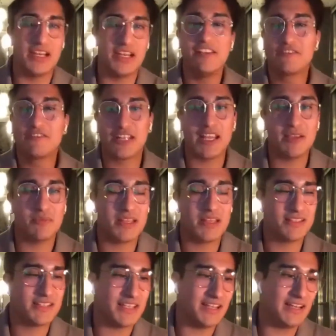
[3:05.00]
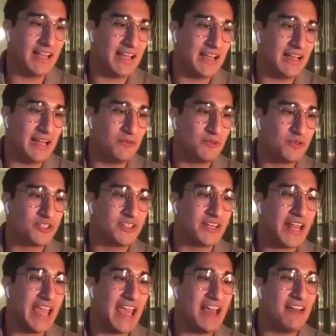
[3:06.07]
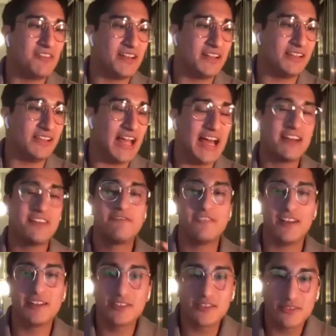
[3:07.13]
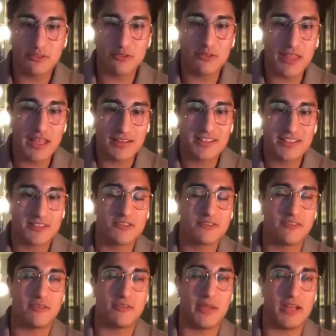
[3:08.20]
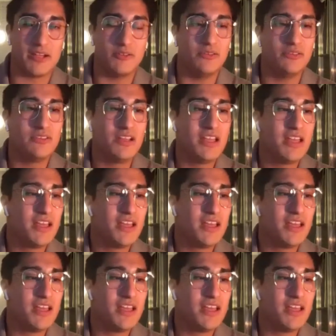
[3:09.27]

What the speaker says: and if statements. And I wasn't having a lot of fun through that because it was very manual.